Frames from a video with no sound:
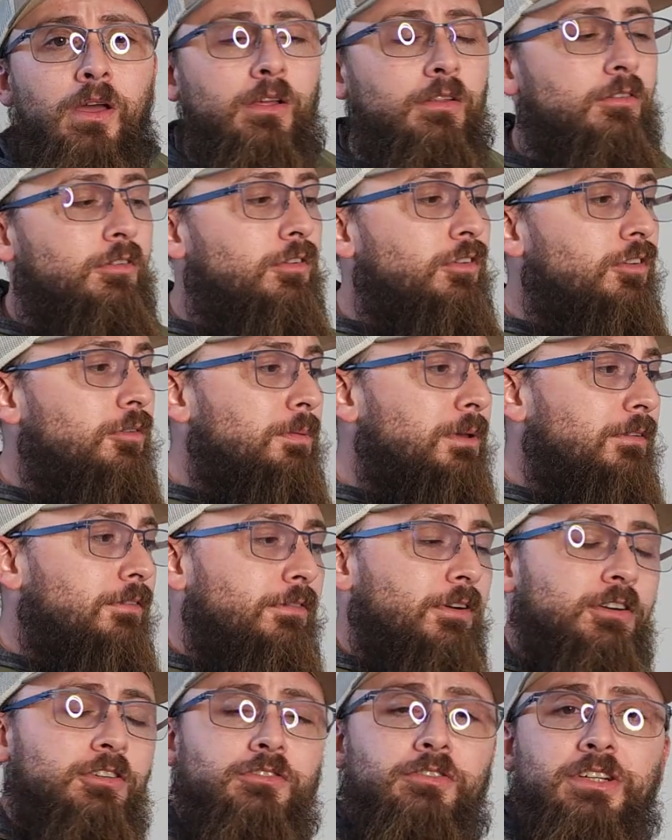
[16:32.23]
to just be
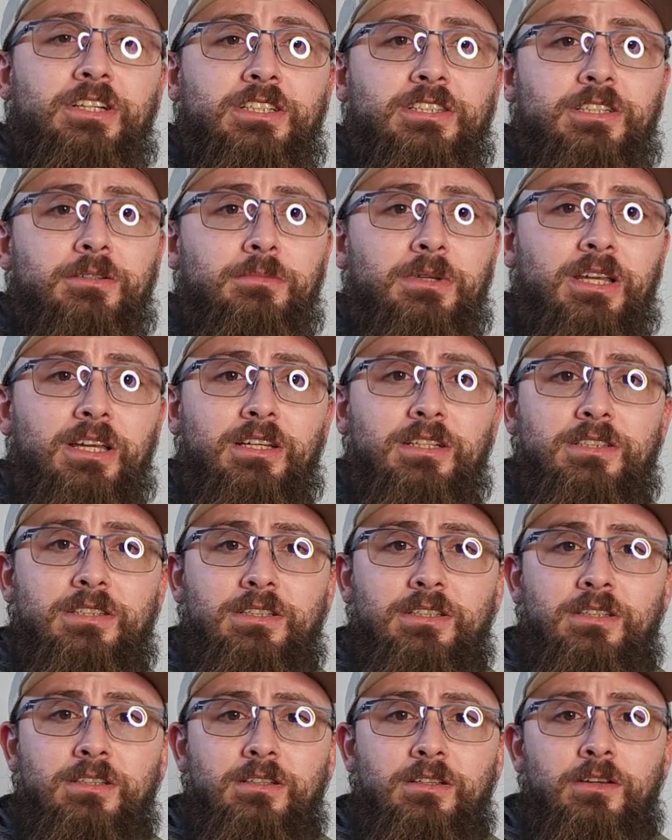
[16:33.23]
frustrated some
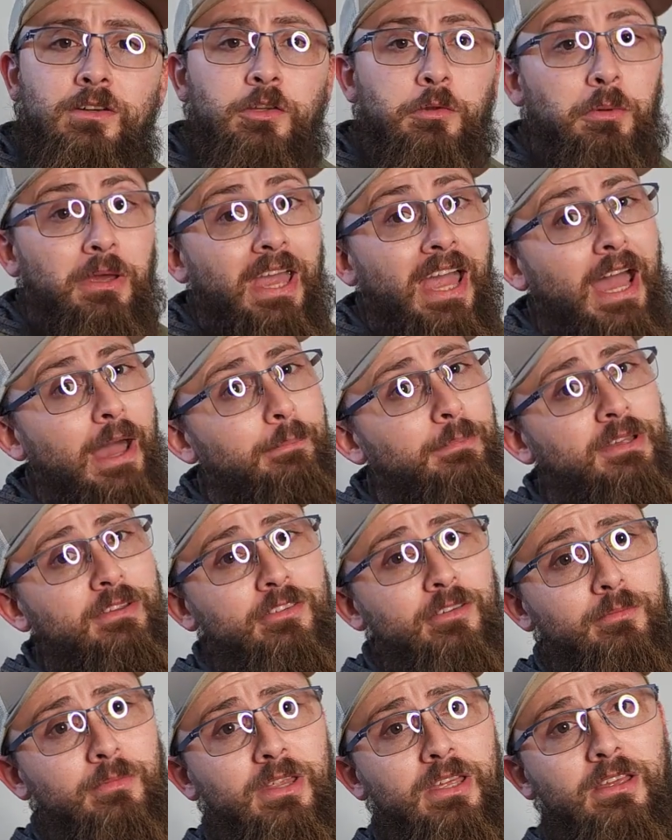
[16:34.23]
days, to be happy
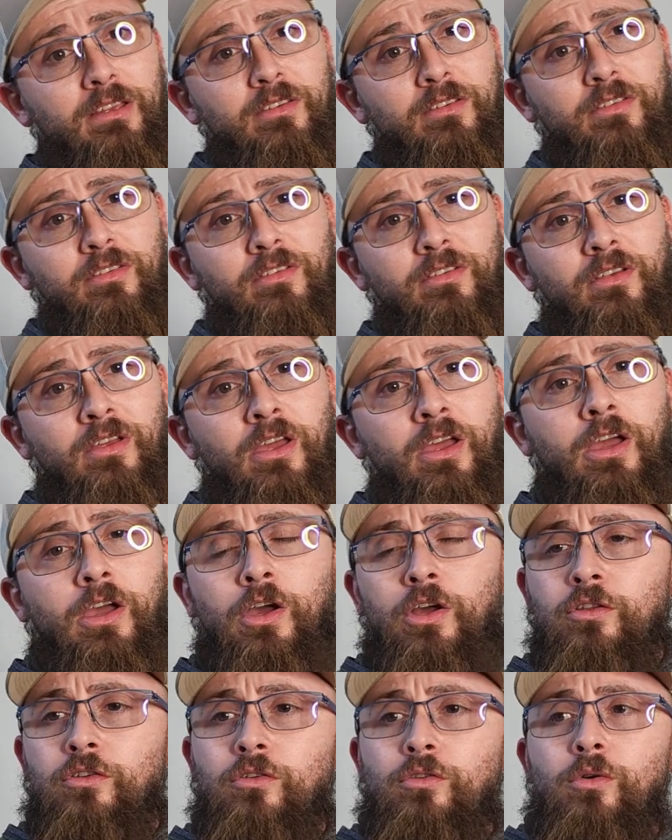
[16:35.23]
some days,
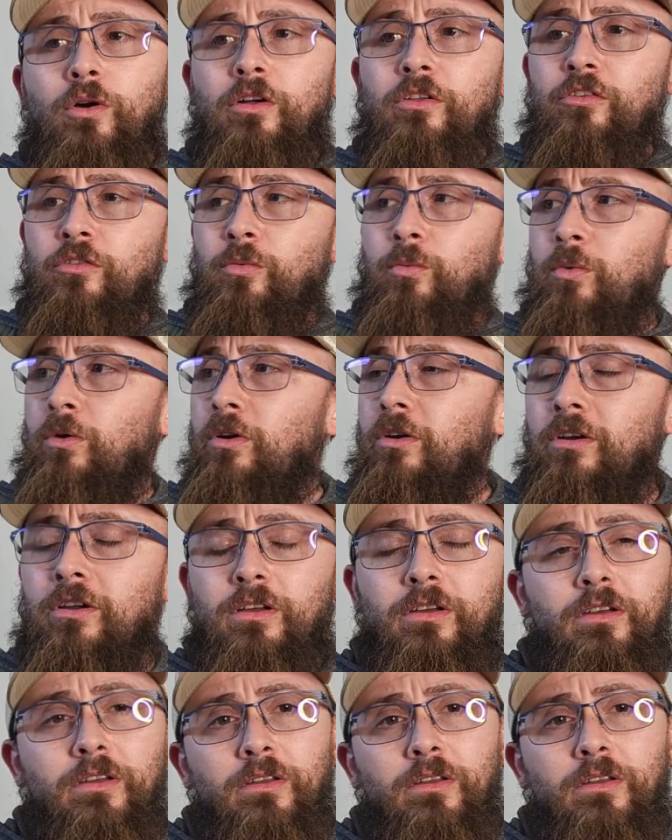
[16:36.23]
to do all this work?